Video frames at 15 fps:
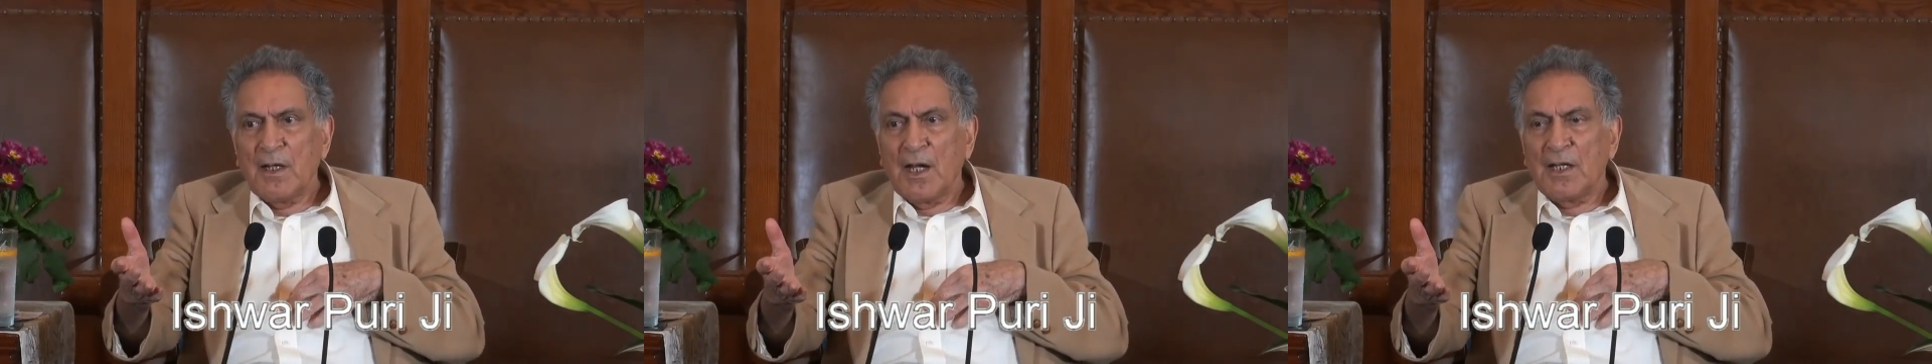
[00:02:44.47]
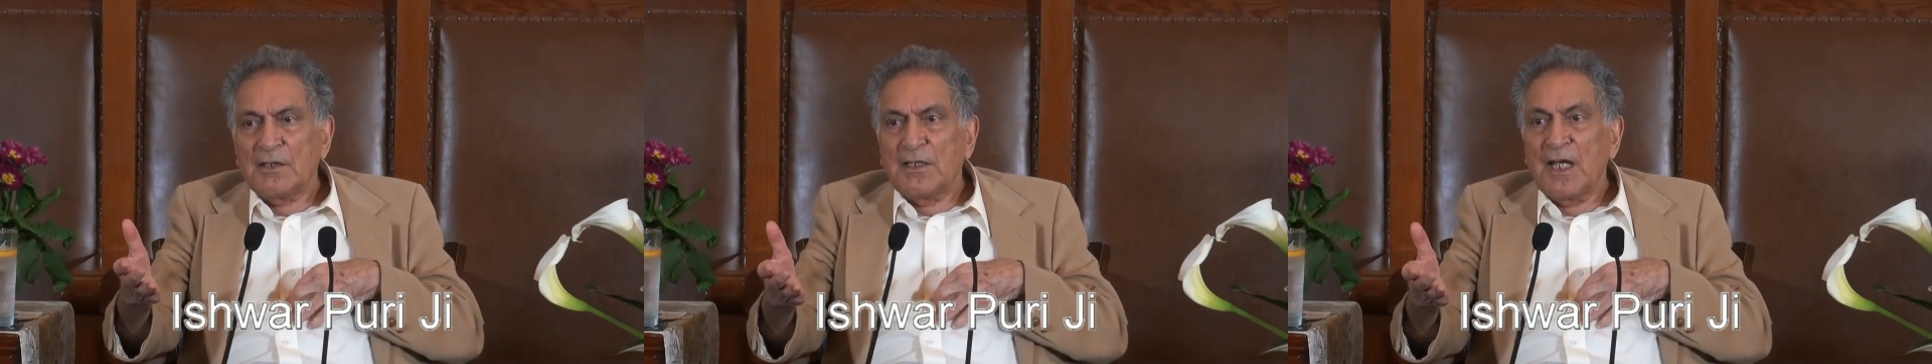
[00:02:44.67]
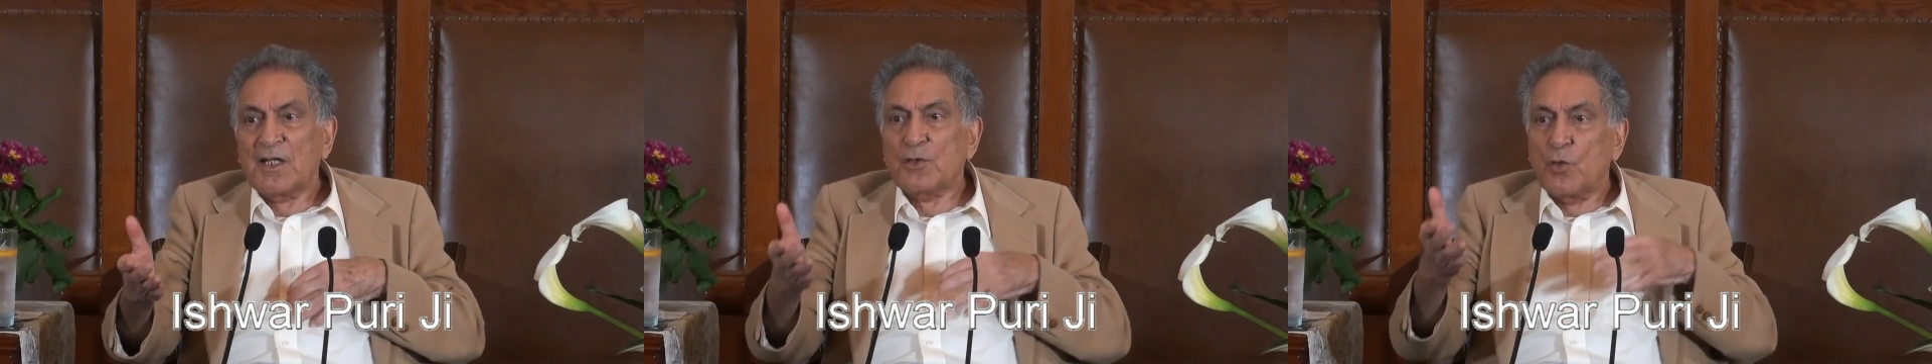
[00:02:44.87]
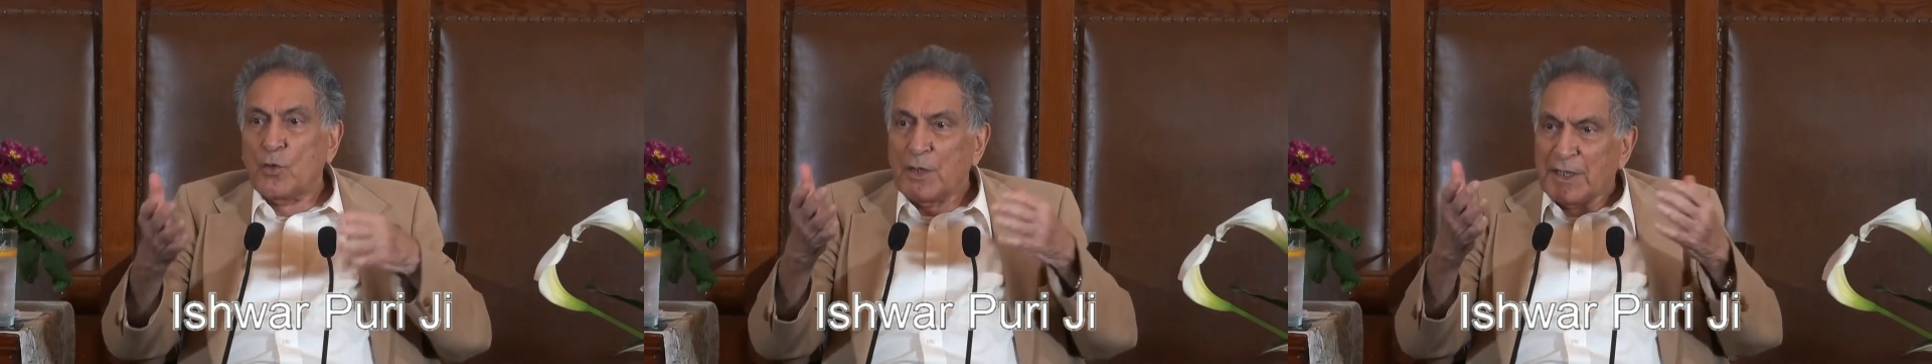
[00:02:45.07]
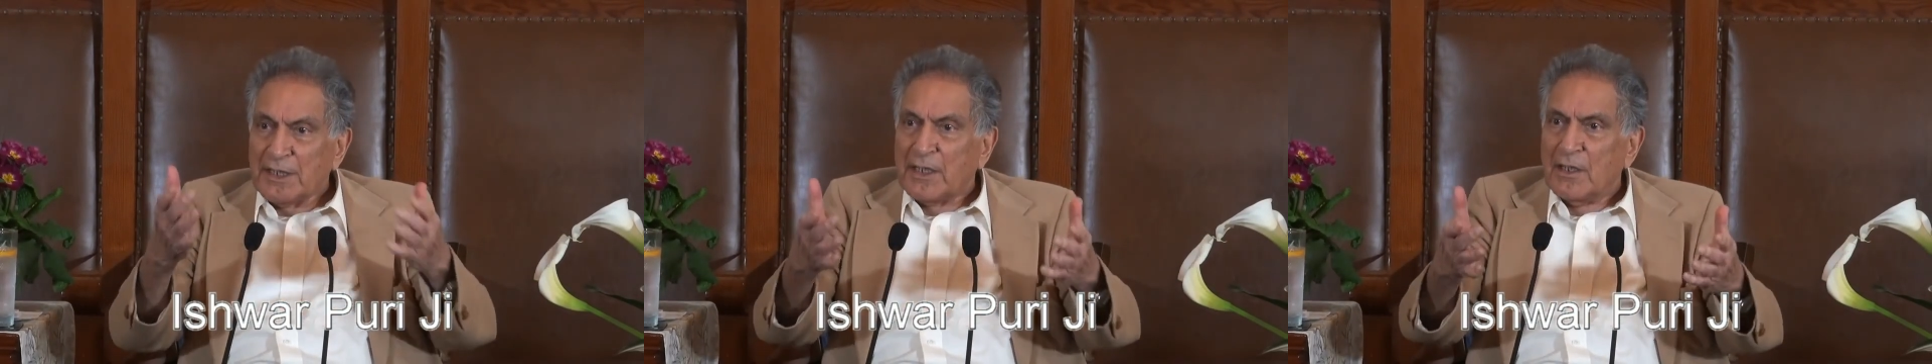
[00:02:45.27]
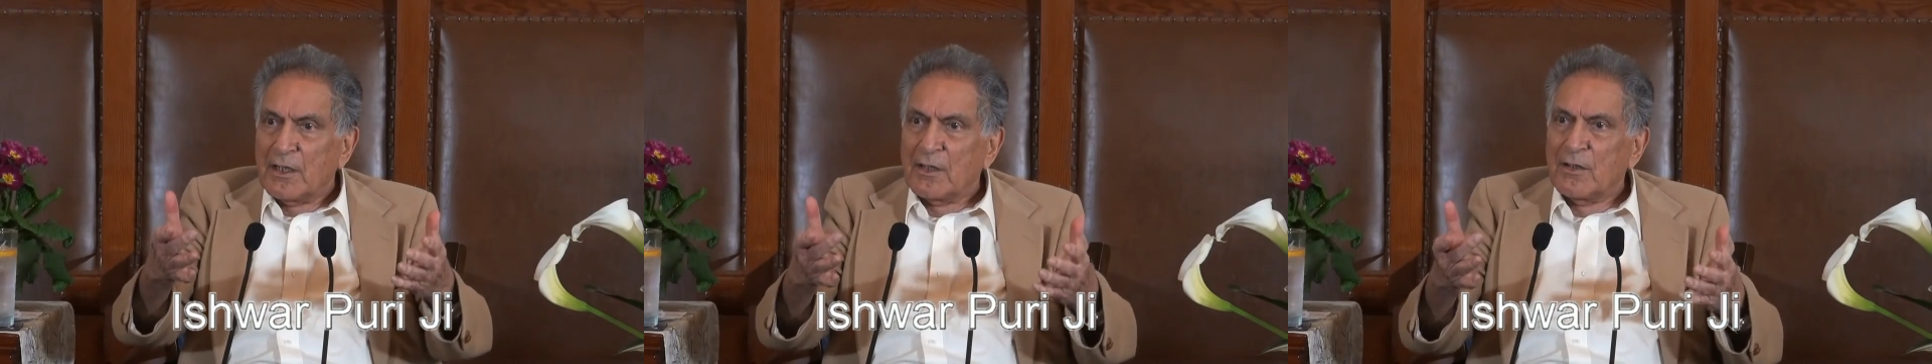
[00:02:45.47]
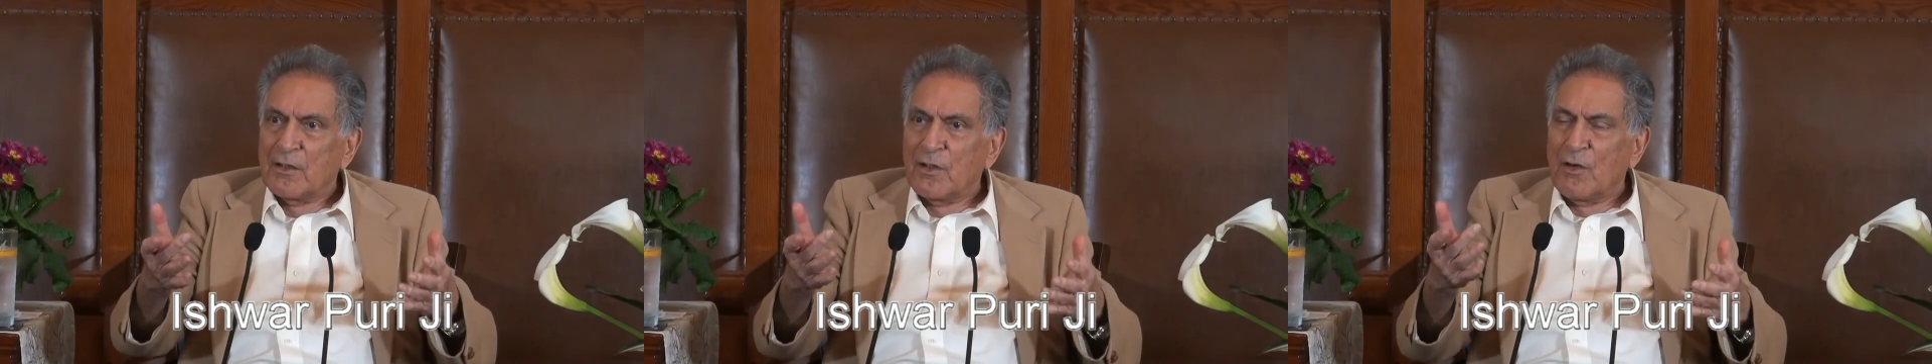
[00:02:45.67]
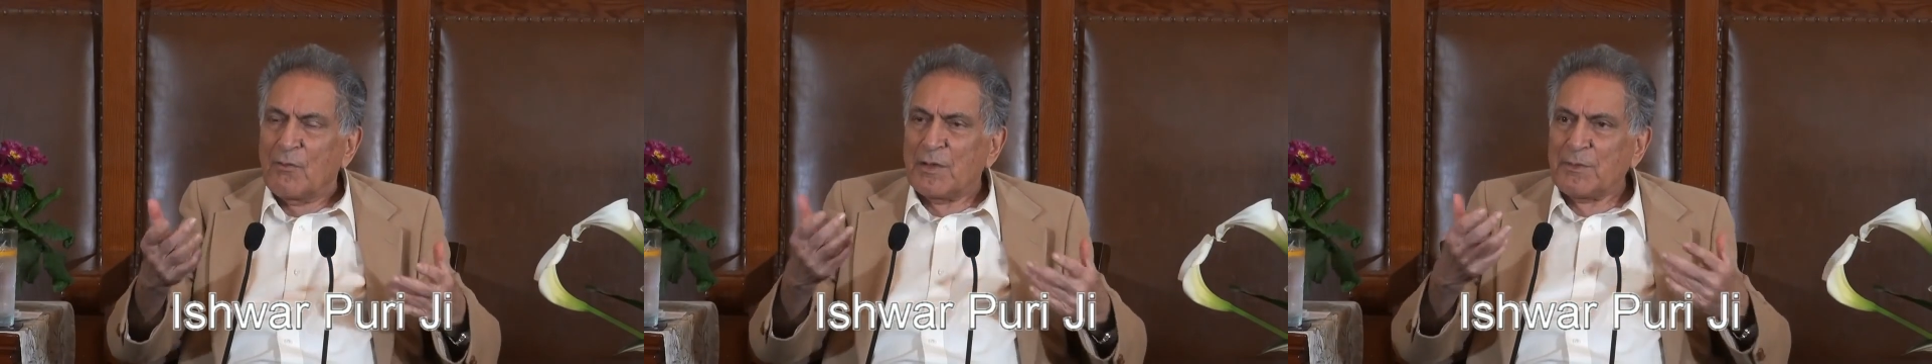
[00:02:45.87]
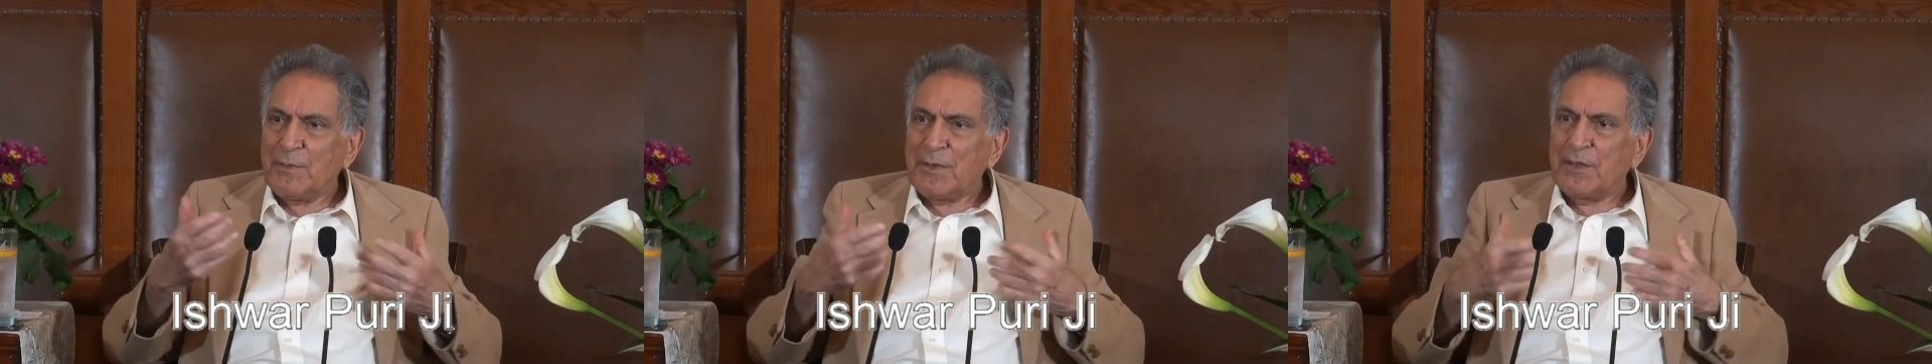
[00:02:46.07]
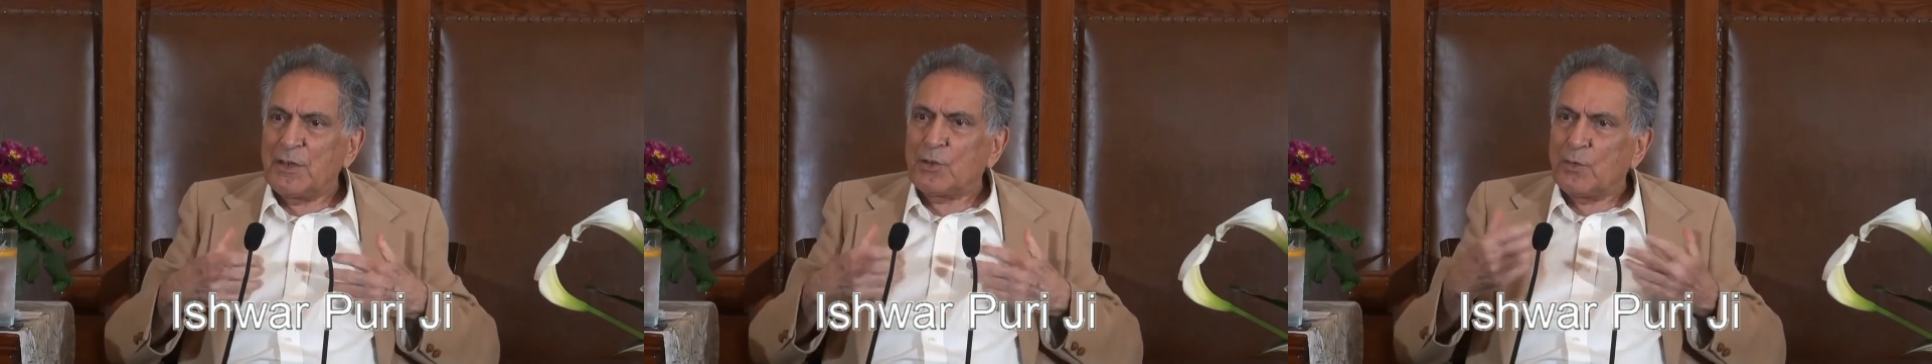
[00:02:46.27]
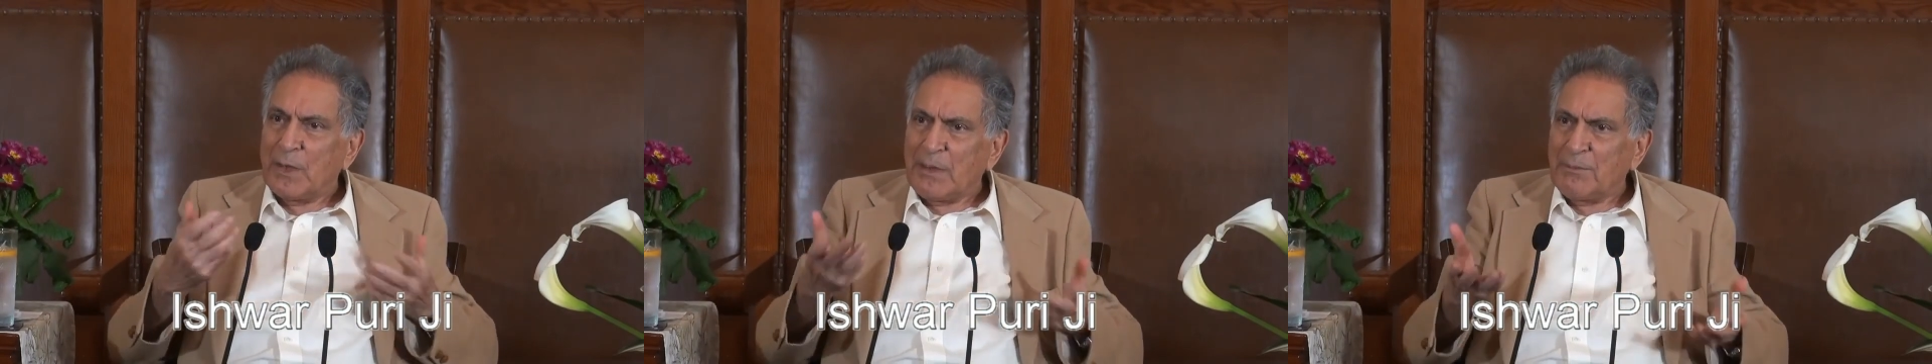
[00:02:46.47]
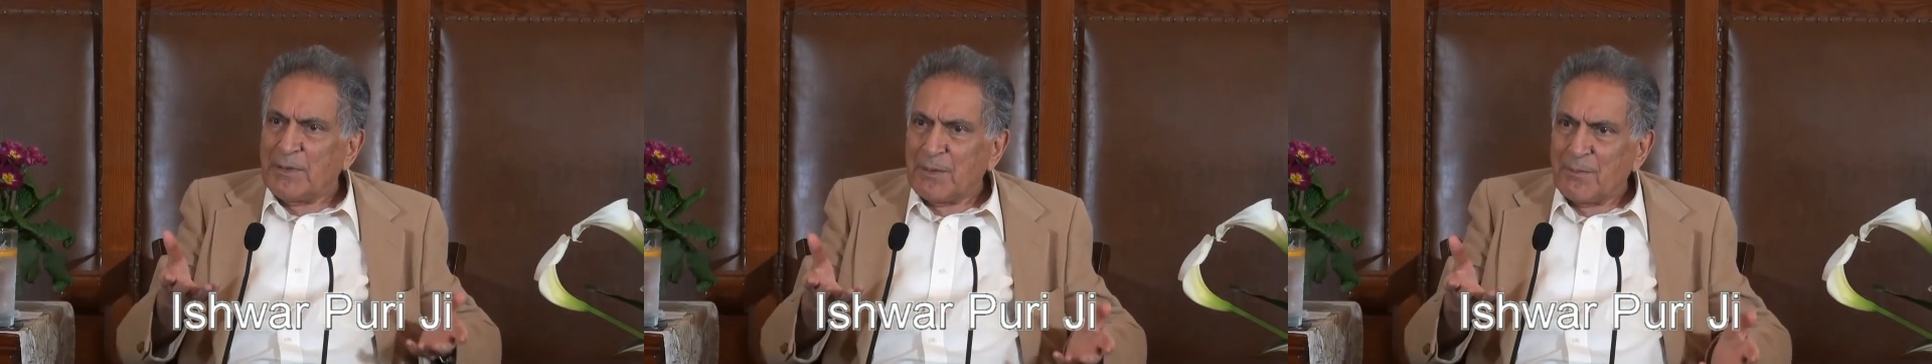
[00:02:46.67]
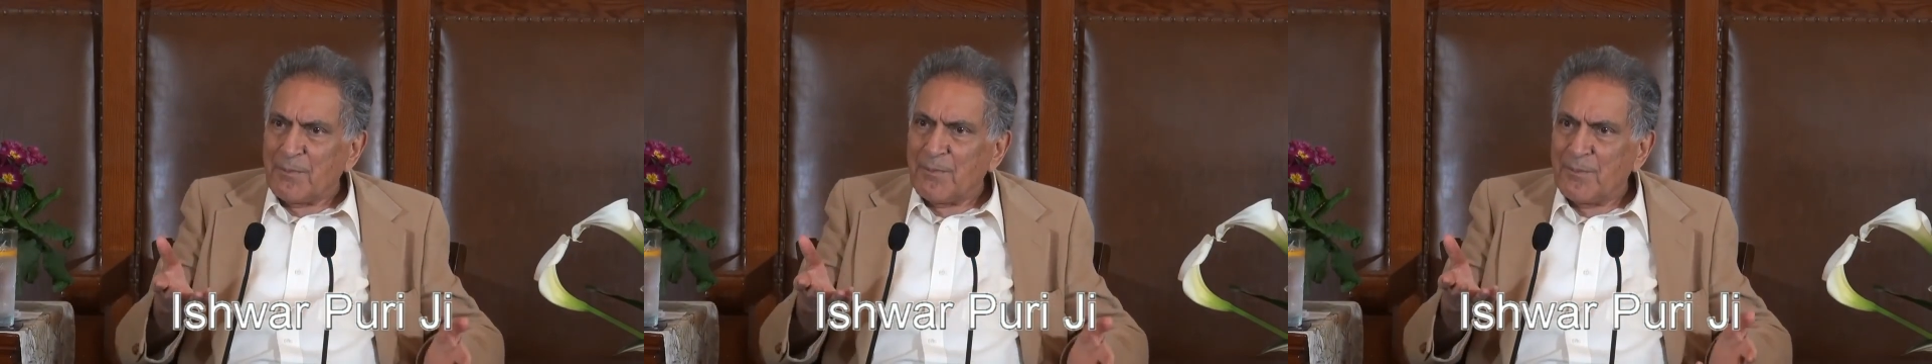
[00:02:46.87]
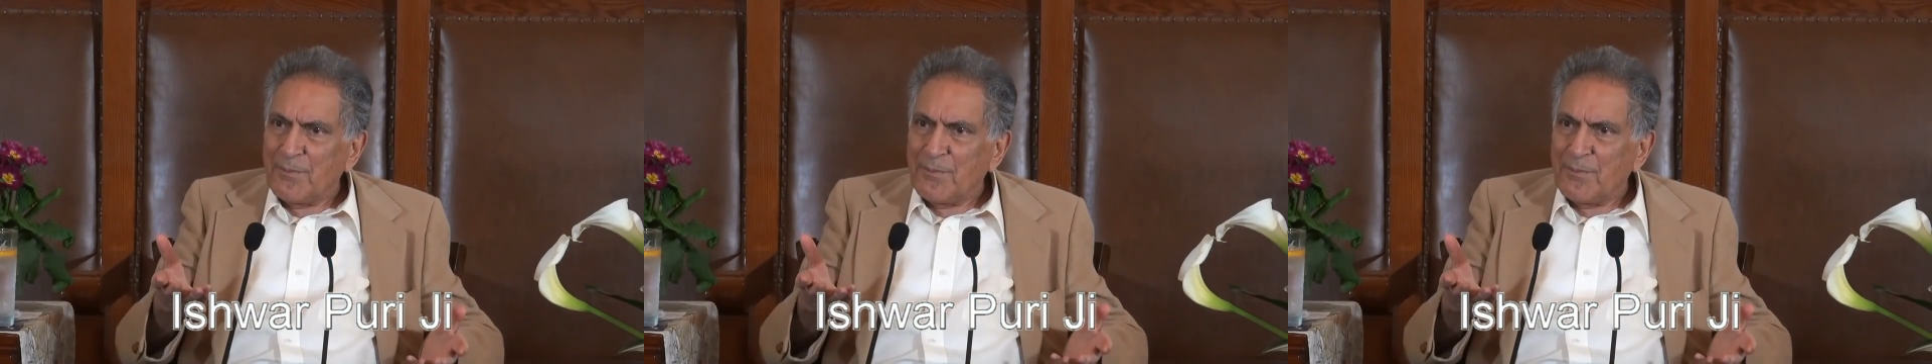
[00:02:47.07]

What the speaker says: and they are so critical of what we did to help them.